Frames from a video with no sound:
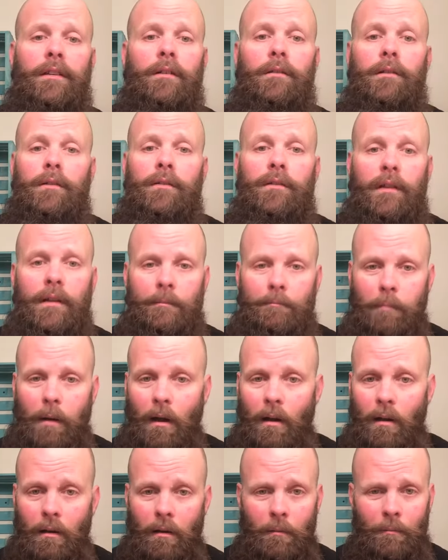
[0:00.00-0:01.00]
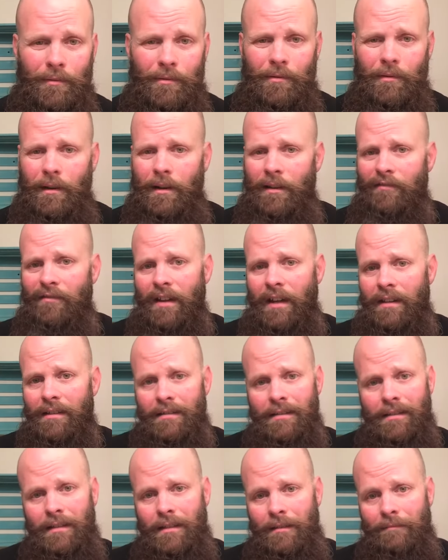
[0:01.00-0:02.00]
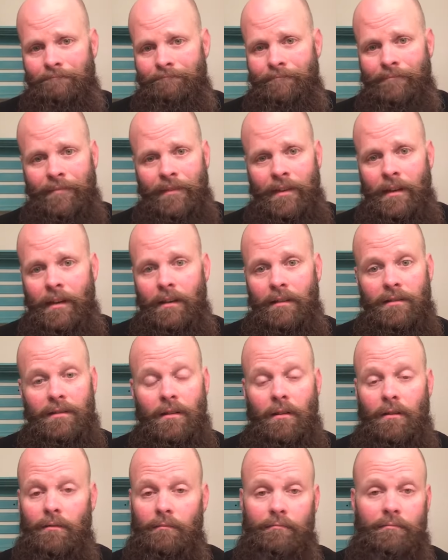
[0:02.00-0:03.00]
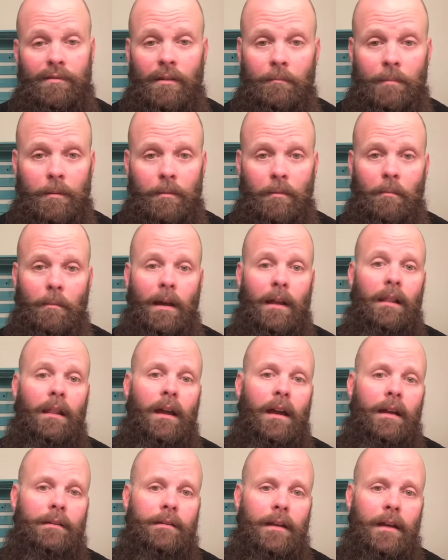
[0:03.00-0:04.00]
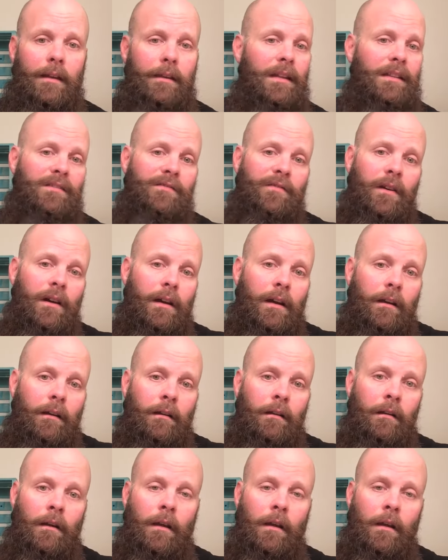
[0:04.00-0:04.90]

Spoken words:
don't use any balms or any fancy things. You know, some people might like that, and that's fine.